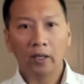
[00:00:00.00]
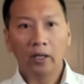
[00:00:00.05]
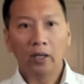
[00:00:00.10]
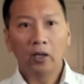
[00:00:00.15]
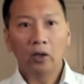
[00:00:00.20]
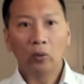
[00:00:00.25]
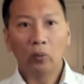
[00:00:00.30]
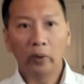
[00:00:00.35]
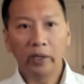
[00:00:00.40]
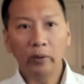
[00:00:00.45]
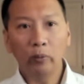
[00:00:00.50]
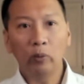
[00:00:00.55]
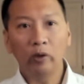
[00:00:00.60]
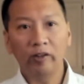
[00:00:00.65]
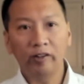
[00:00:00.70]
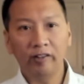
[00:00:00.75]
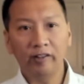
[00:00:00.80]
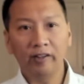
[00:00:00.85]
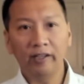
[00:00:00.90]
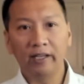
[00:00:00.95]
We will
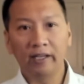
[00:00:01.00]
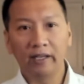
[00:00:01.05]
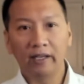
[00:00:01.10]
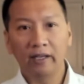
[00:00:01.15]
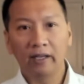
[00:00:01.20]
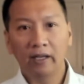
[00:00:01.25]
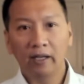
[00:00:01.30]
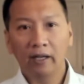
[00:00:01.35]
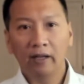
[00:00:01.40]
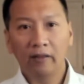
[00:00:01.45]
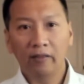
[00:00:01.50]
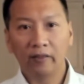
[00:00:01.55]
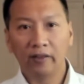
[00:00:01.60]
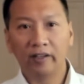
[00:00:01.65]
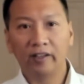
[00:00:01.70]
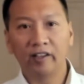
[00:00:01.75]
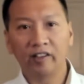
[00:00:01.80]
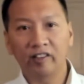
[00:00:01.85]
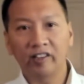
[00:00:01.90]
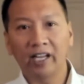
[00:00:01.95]
see the
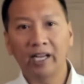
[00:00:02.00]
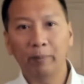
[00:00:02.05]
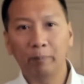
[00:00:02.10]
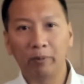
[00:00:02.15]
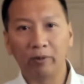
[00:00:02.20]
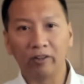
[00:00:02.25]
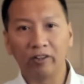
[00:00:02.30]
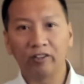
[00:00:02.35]
disciples